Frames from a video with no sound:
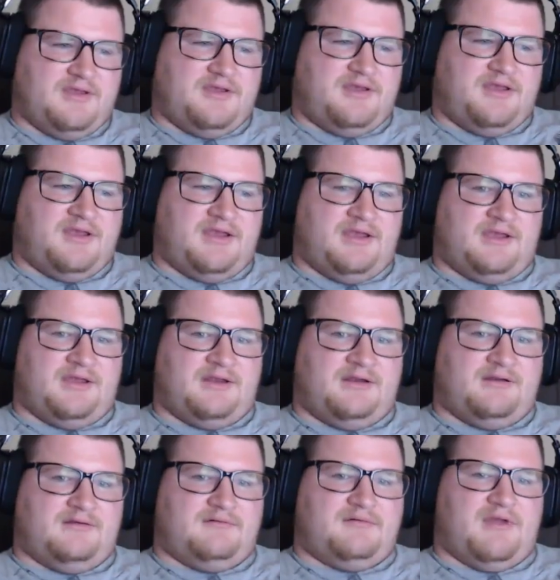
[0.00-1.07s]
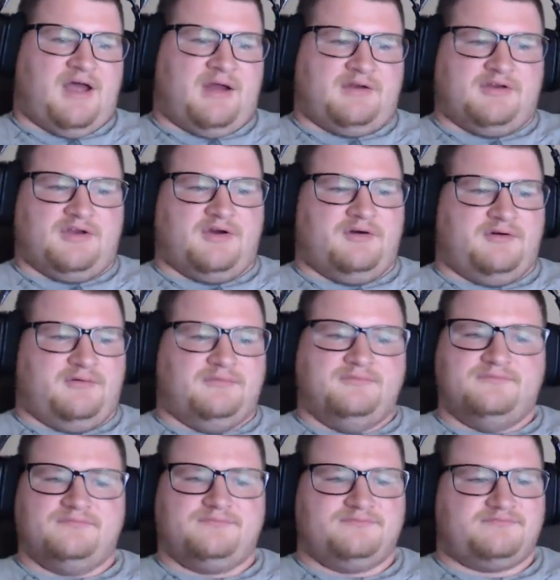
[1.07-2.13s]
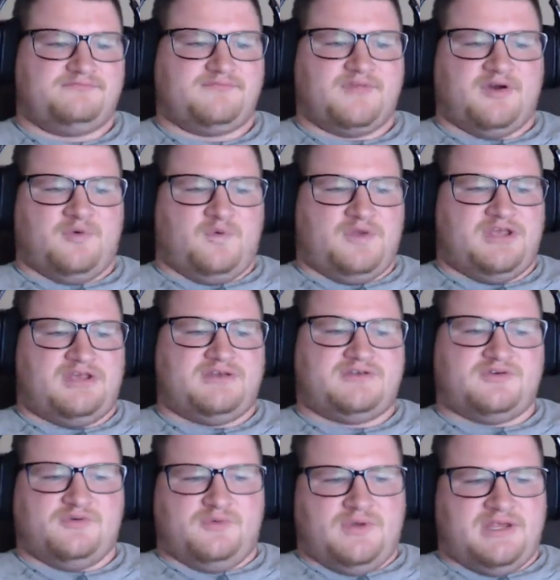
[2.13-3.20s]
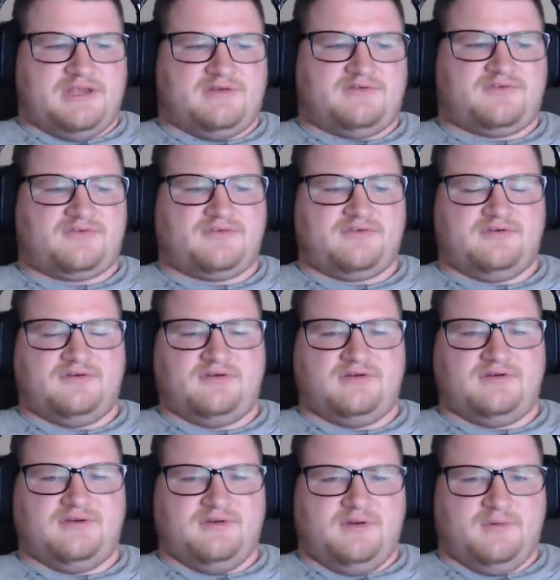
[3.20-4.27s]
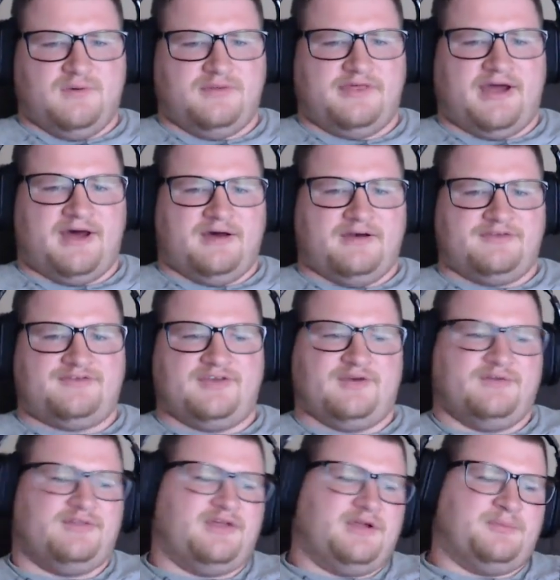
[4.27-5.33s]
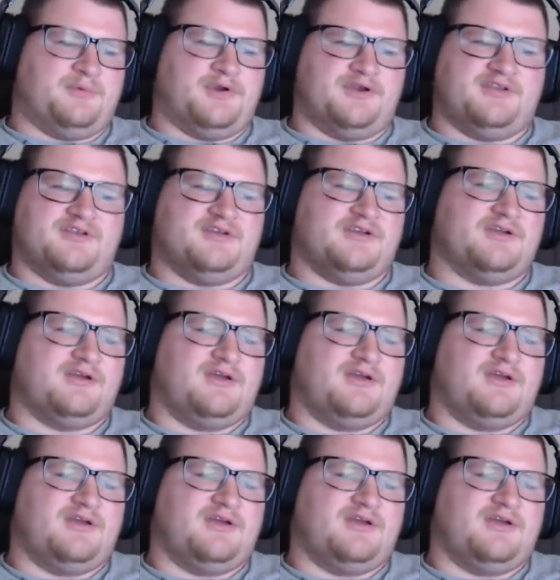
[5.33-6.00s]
and I'd go a week, 2 weeks without a single thing printing.